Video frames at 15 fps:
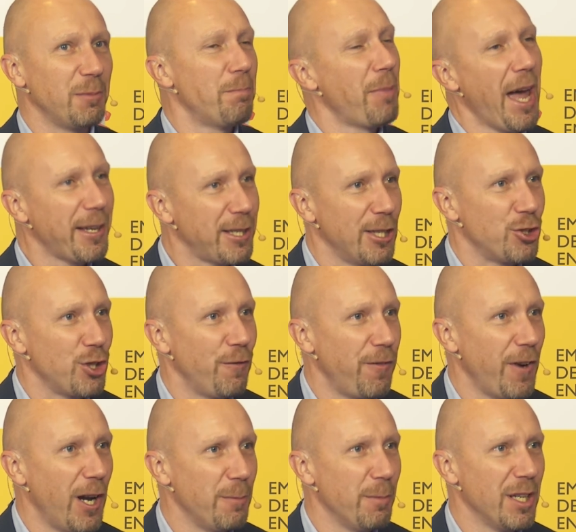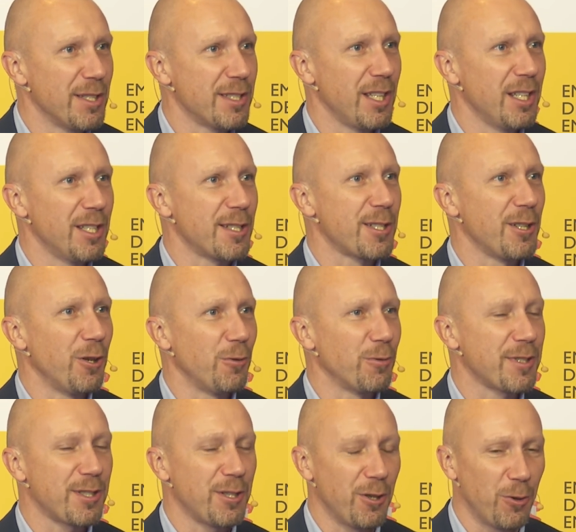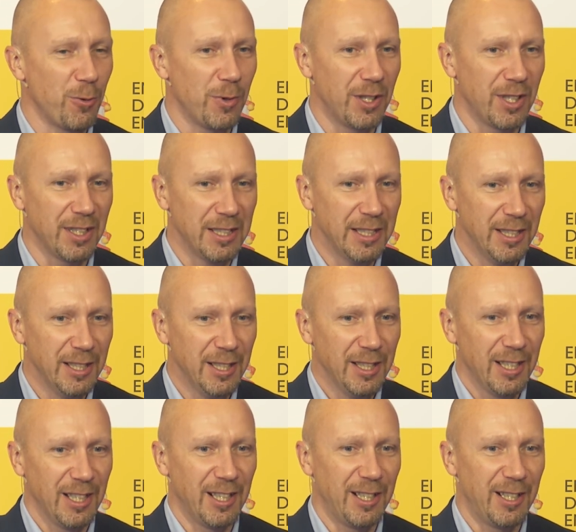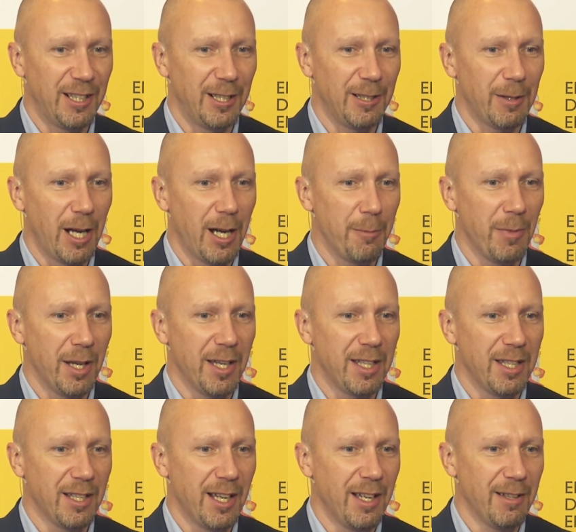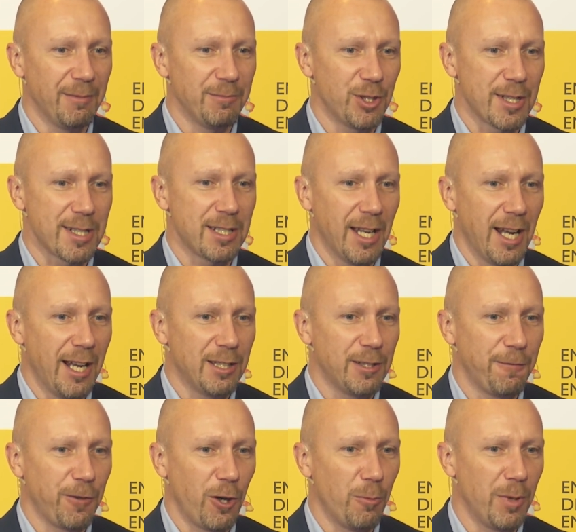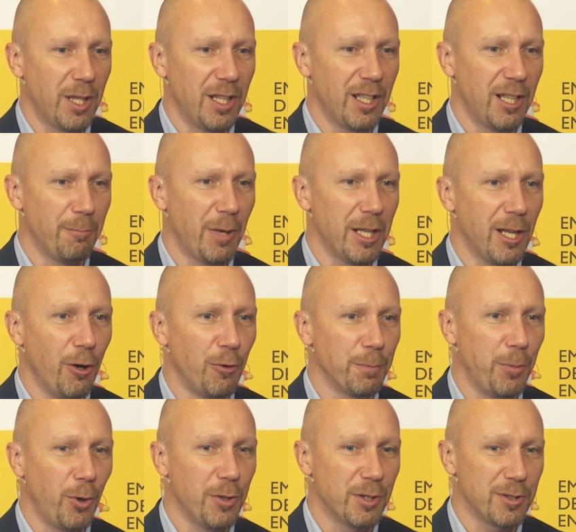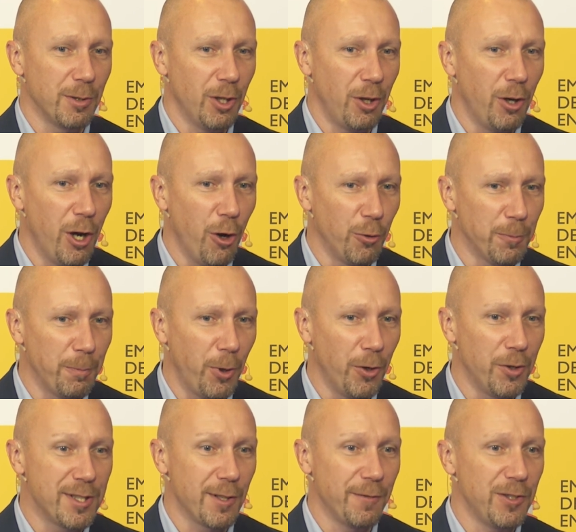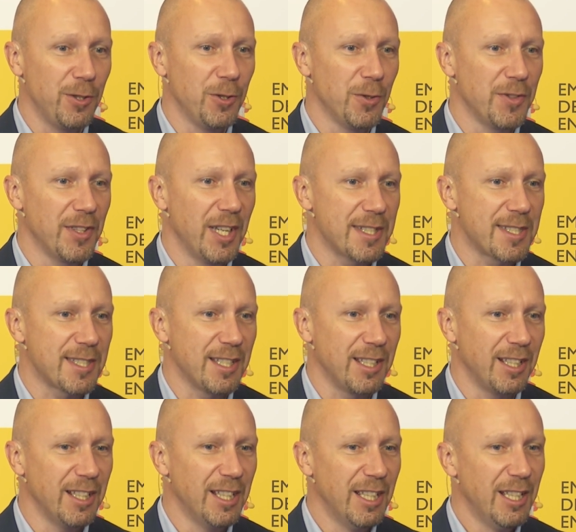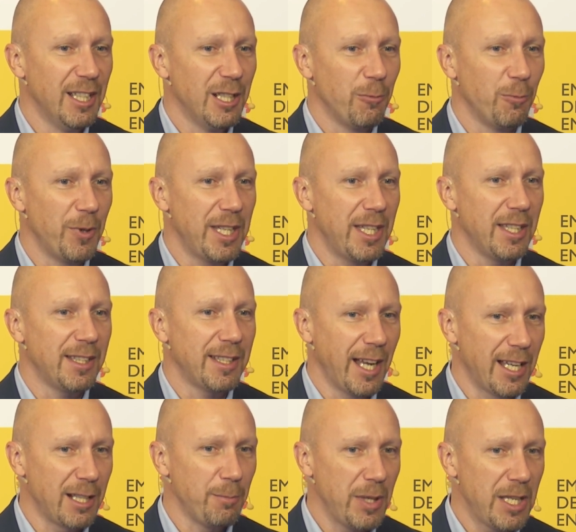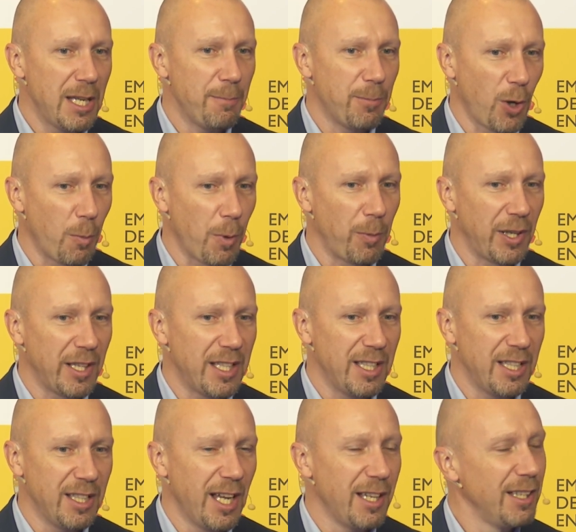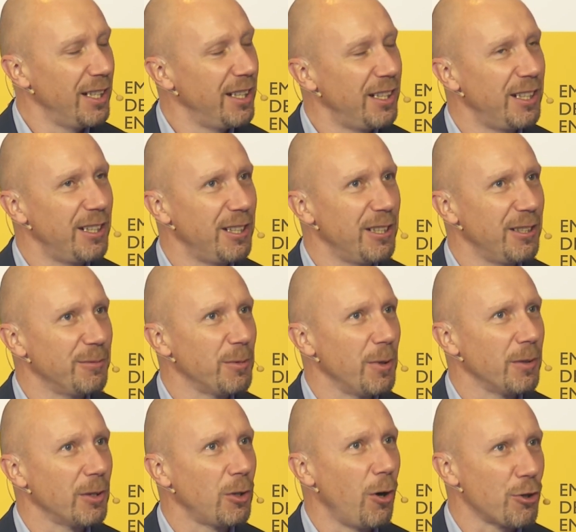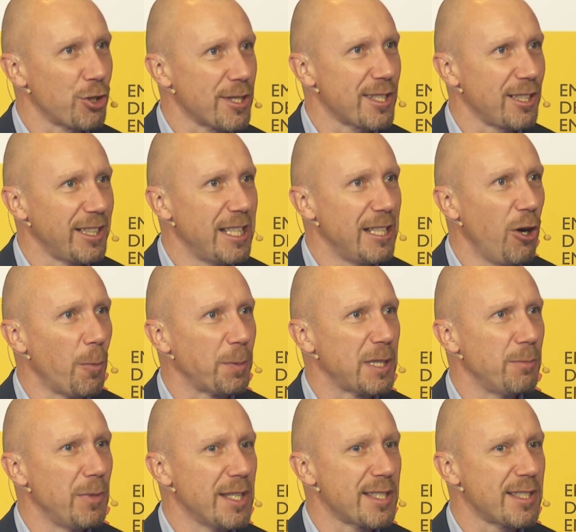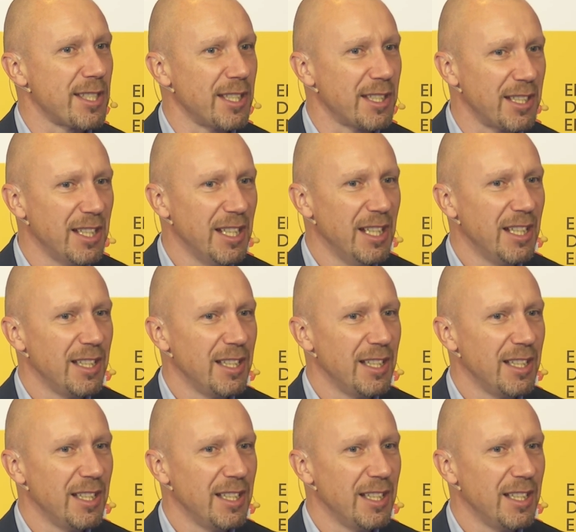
package, if I may say so. So I may just add from my own point of view that we can be probably cautiously optimistic.